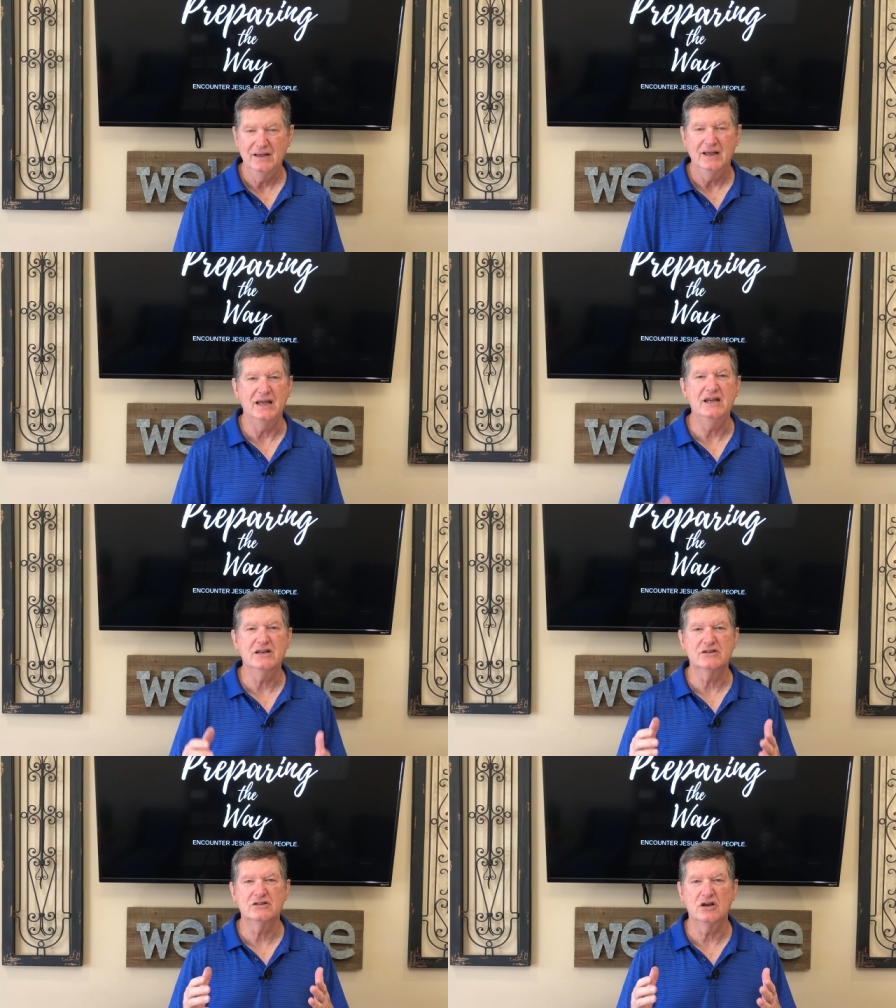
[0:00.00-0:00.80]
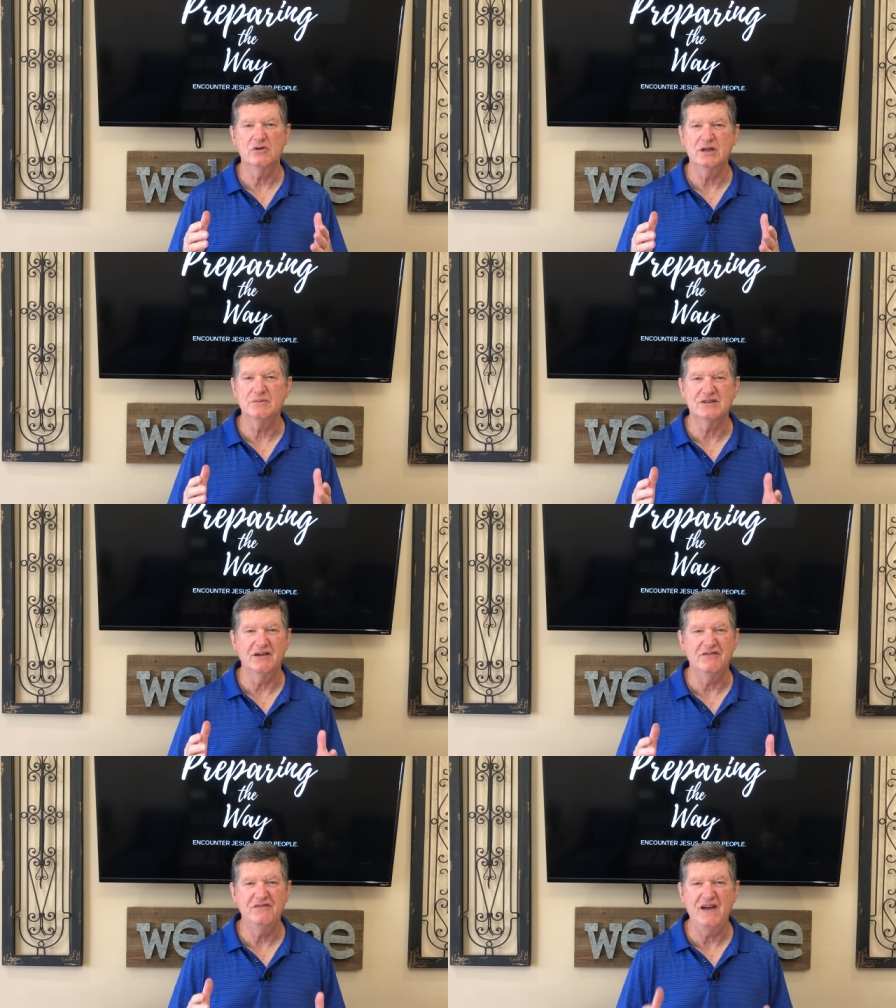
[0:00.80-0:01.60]
And He has shown
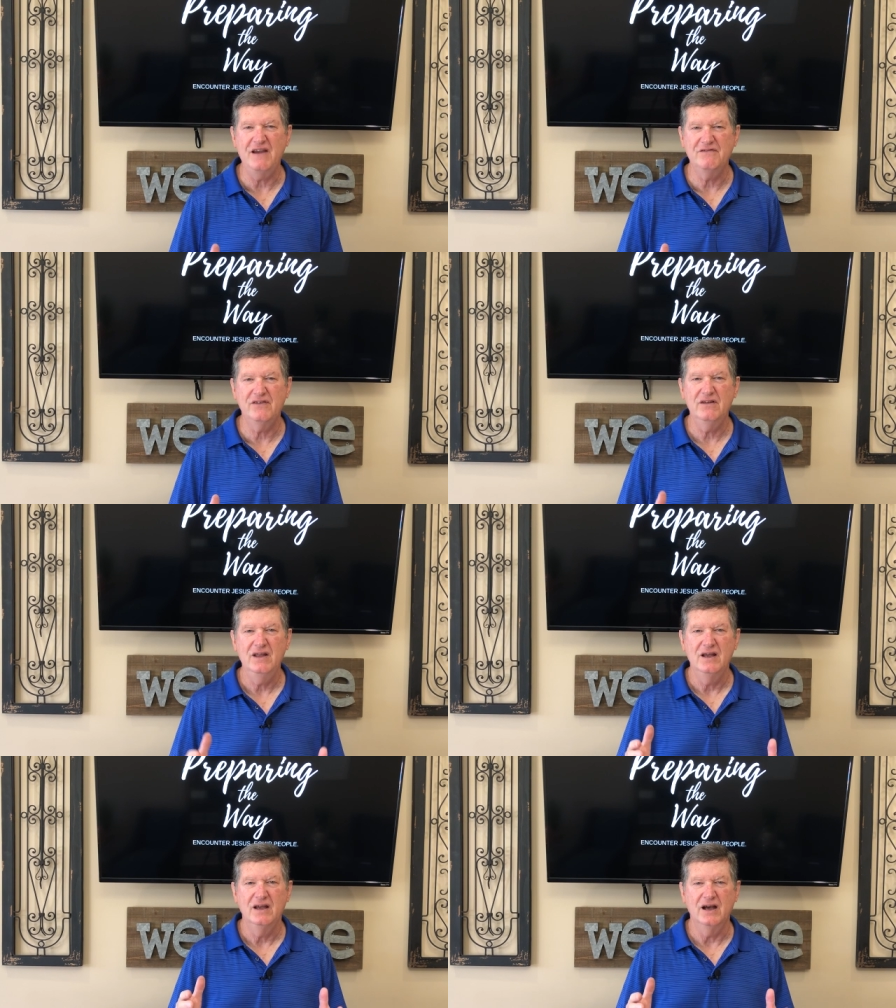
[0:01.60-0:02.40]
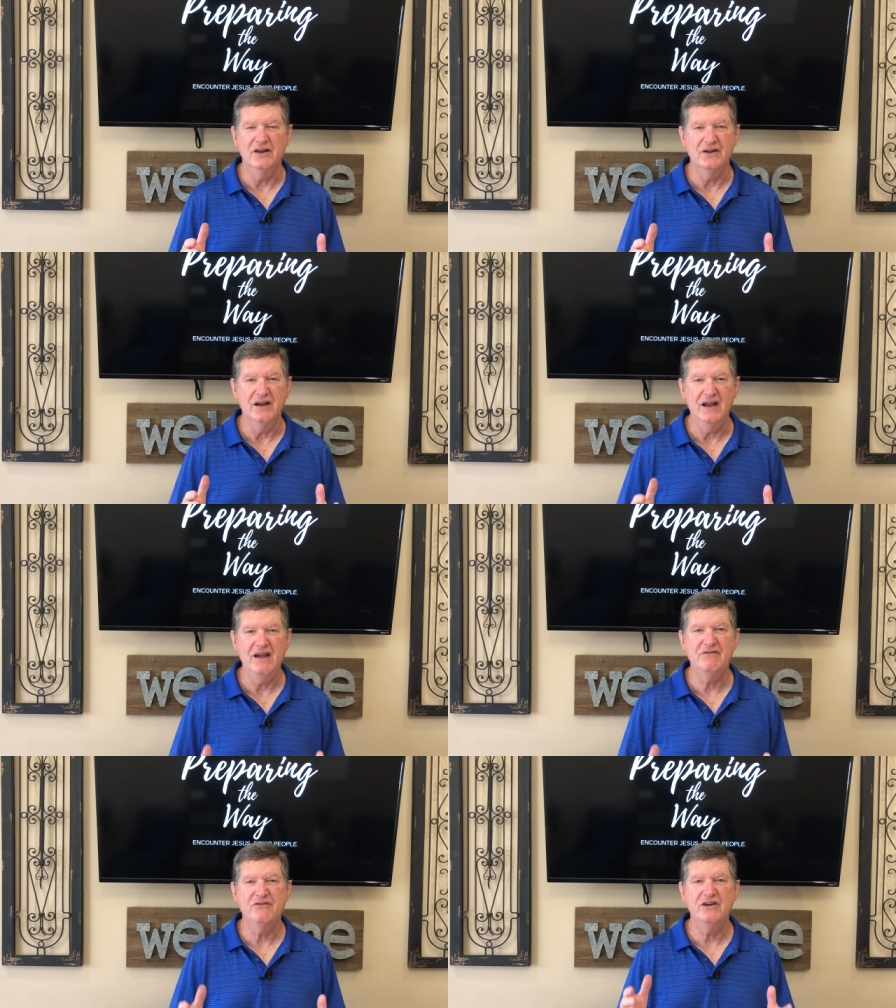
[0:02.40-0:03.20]
Himself faithful under
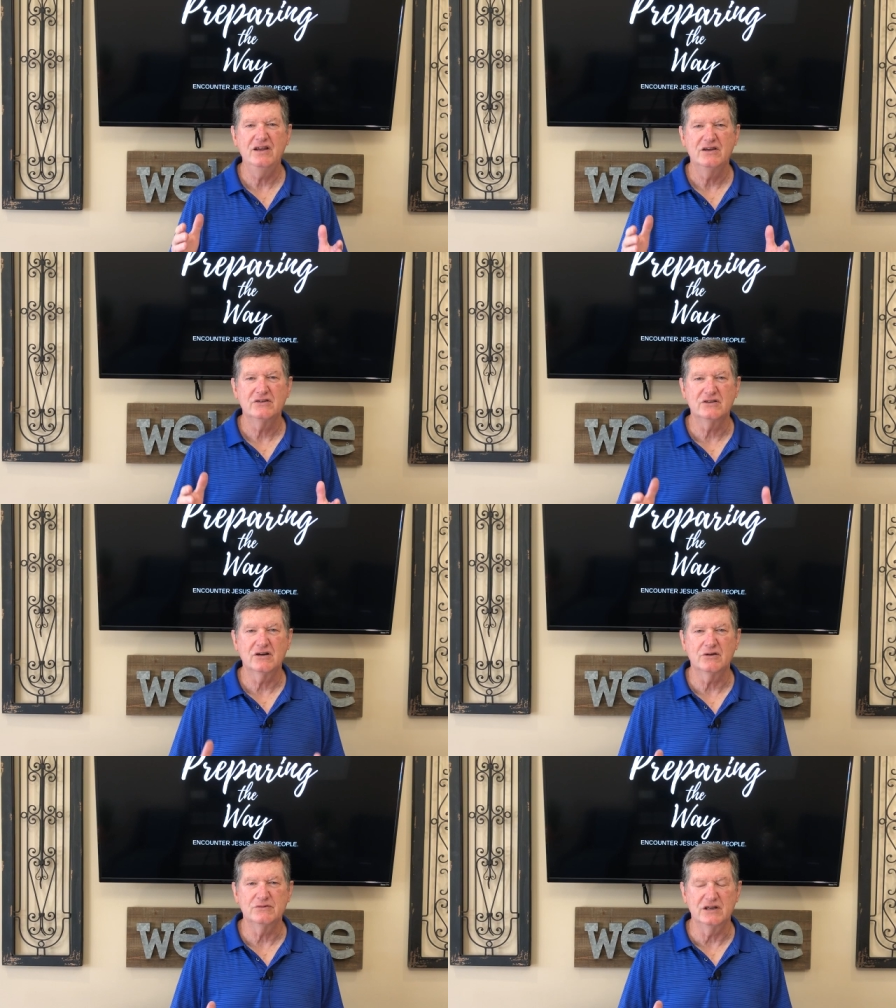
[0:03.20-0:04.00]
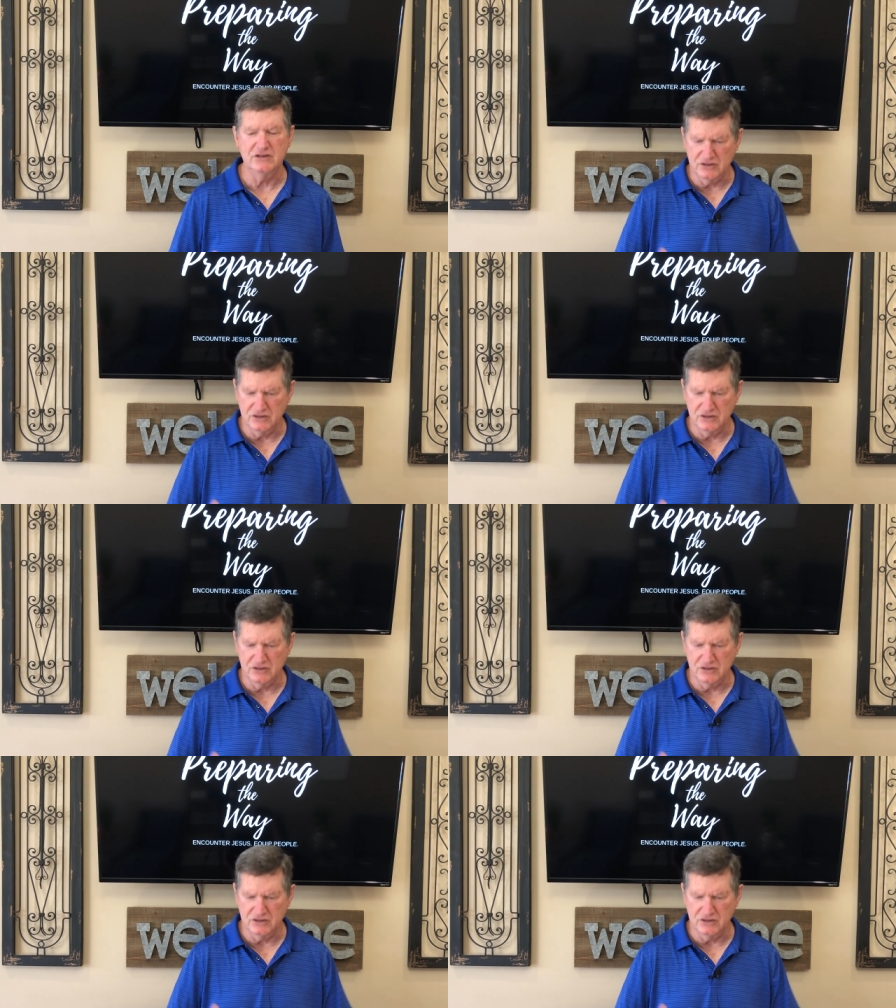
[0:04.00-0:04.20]
every circumstance.